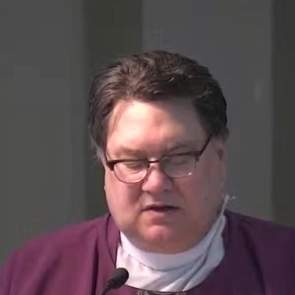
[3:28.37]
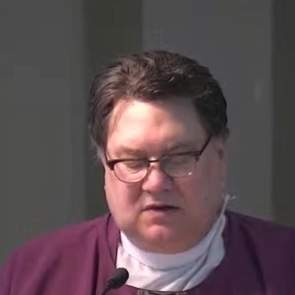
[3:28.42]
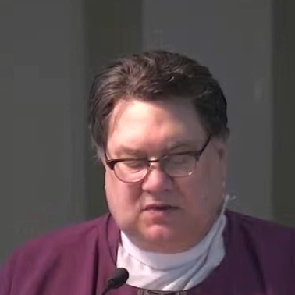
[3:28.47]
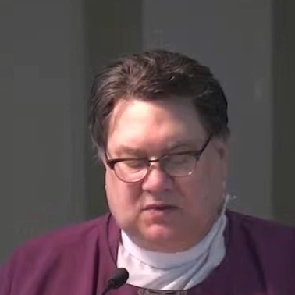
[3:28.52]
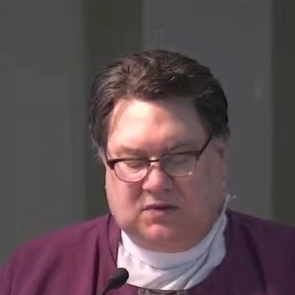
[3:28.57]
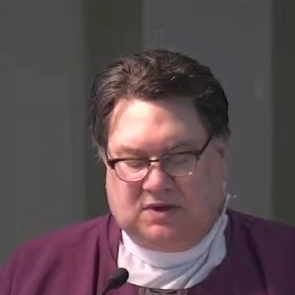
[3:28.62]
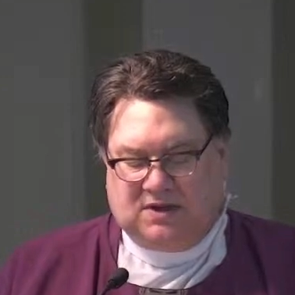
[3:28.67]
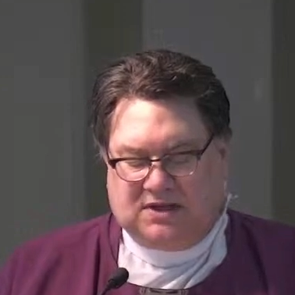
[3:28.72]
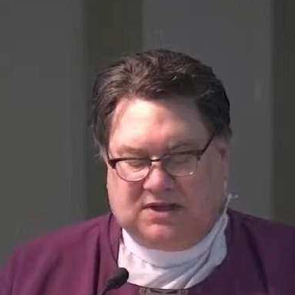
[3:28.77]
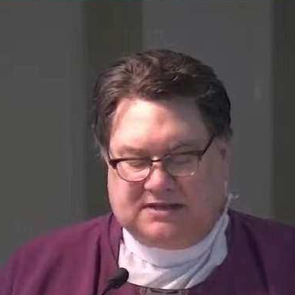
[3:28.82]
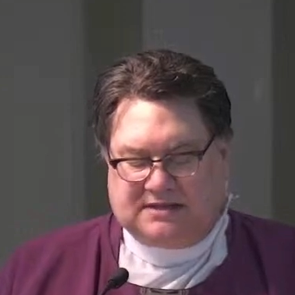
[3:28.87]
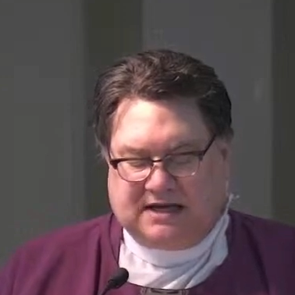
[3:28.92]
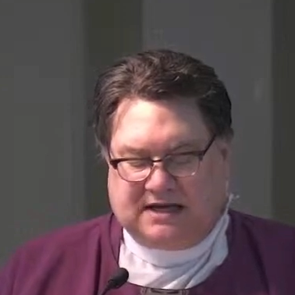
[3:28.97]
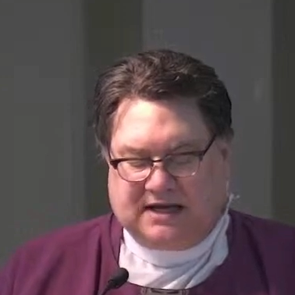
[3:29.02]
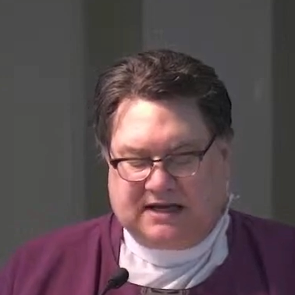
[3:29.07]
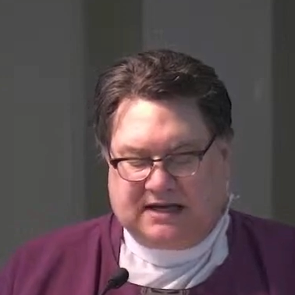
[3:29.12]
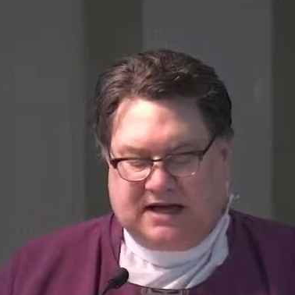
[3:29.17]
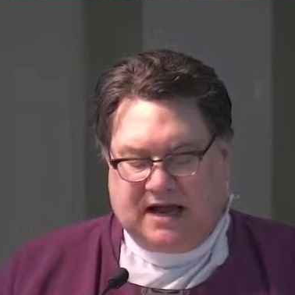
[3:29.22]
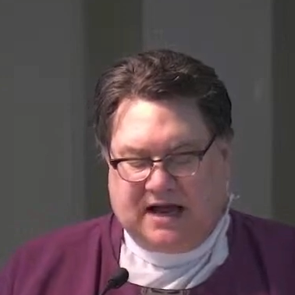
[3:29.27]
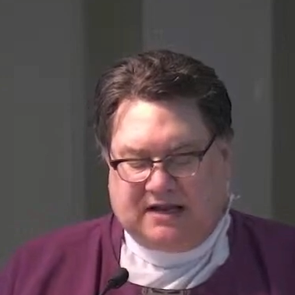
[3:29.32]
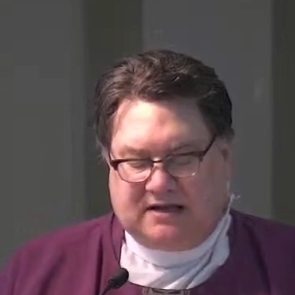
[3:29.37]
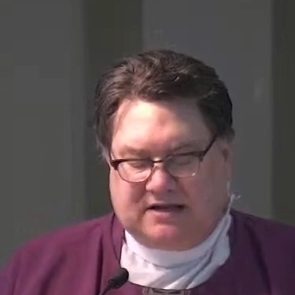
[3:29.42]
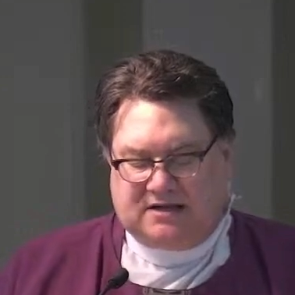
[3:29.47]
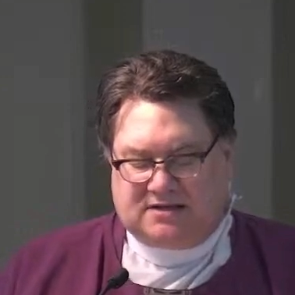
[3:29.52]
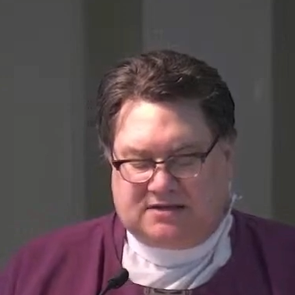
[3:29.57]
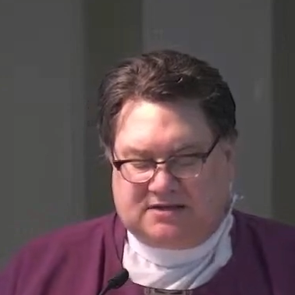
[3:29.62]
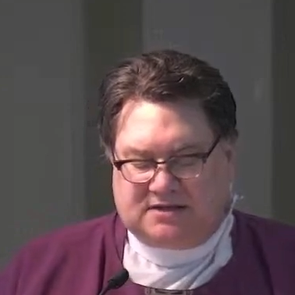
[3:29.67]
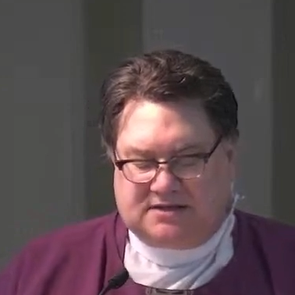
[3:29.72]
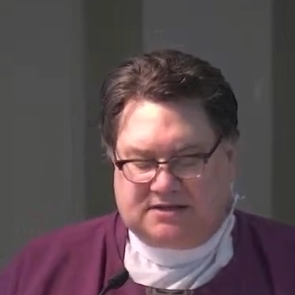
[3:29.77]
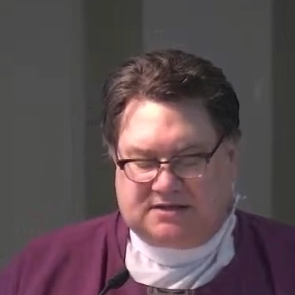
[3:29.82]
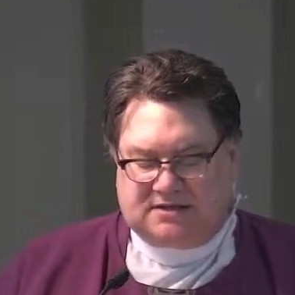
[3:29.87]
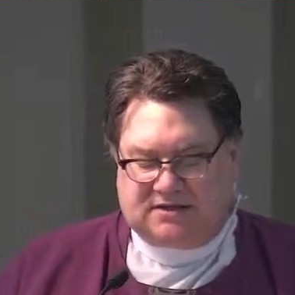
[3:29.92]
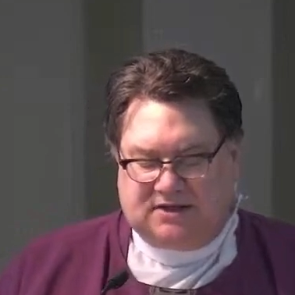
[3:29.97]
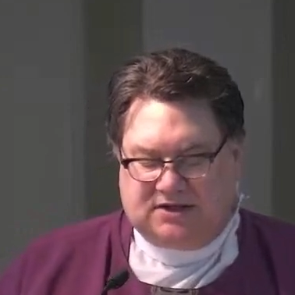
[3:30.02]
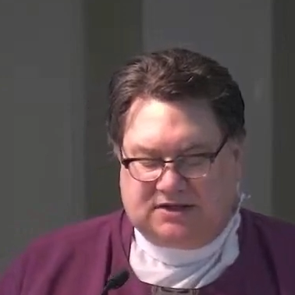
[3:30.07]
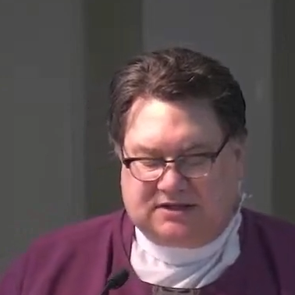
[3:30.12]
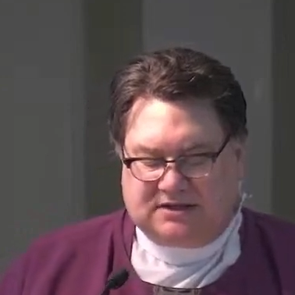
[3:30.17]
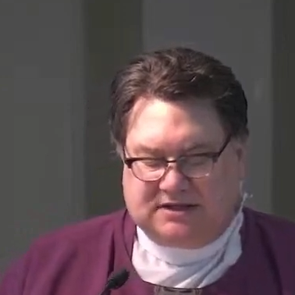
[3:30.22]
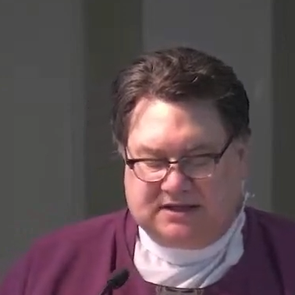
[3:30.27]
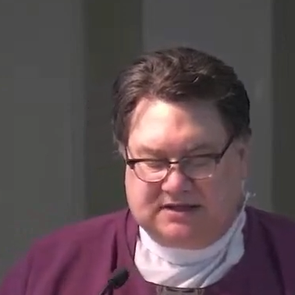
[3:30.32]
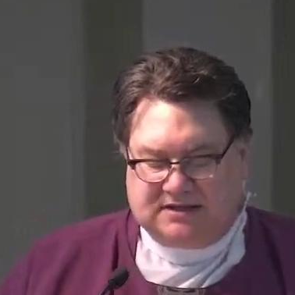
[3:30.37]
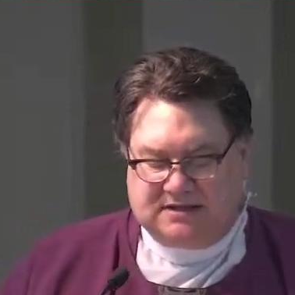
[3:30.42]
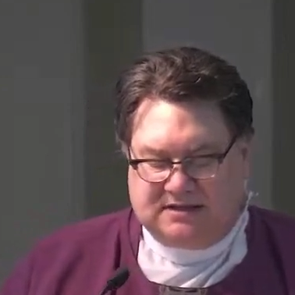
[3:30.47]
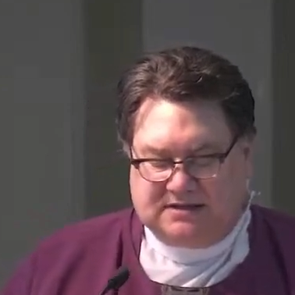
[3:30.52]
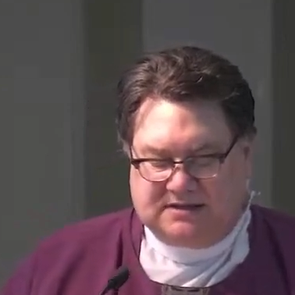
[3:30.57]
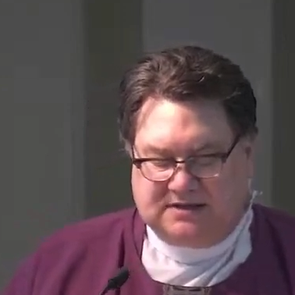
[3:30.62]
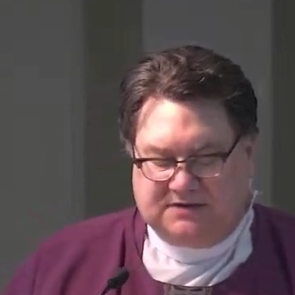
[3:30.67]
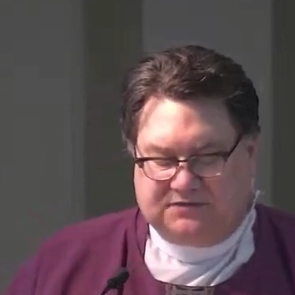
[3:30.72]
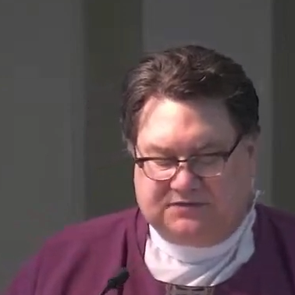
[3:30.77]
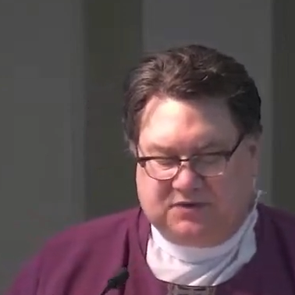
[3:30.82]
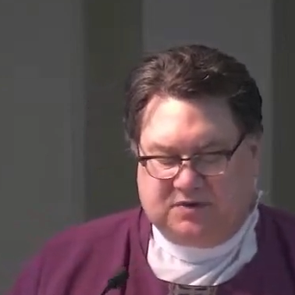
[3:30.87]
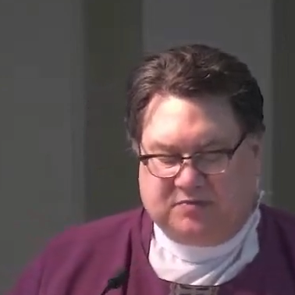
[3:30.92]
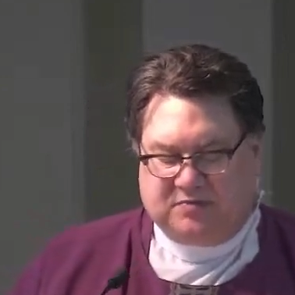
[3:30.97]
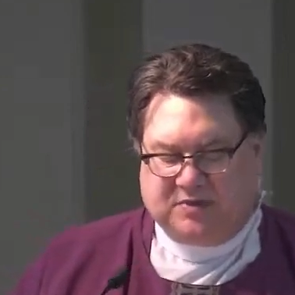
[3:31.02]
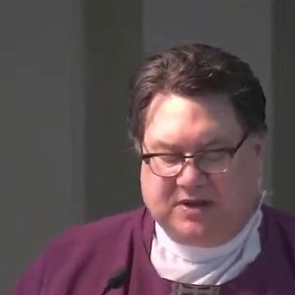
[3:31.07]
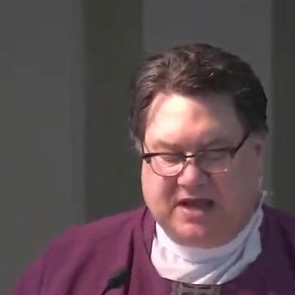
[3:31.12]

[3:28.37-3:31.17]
When the psychologist looked at the different